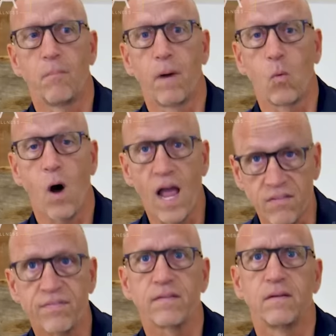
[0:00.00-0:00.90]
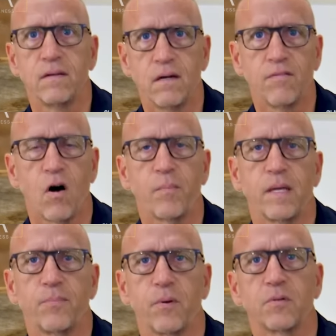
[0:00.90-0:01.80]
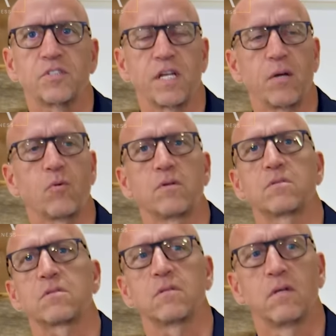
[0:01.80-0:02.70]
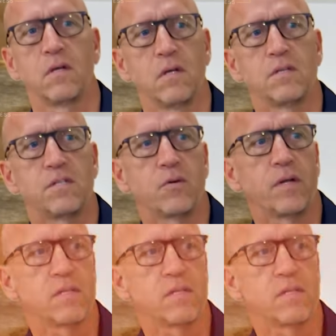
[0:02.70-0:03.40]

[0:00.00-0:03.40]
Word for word: my wife, of all people, she was doing